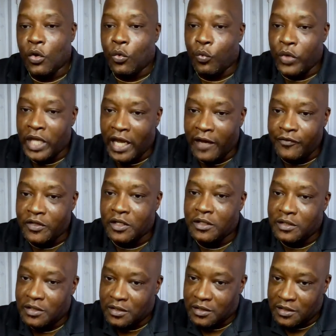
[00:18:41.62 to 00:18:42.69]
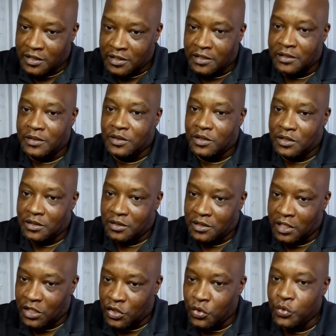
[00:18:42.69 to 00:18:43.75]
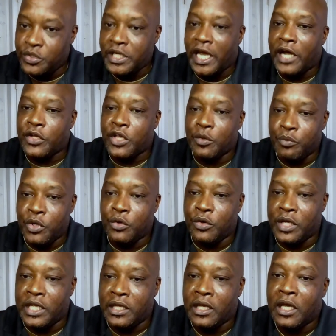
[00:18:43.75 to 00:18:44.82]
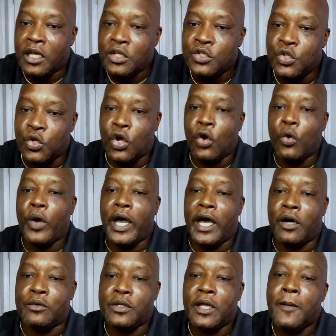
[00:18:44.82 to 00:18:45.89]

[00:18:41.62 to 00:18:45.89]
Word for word: we have to to use our community to go out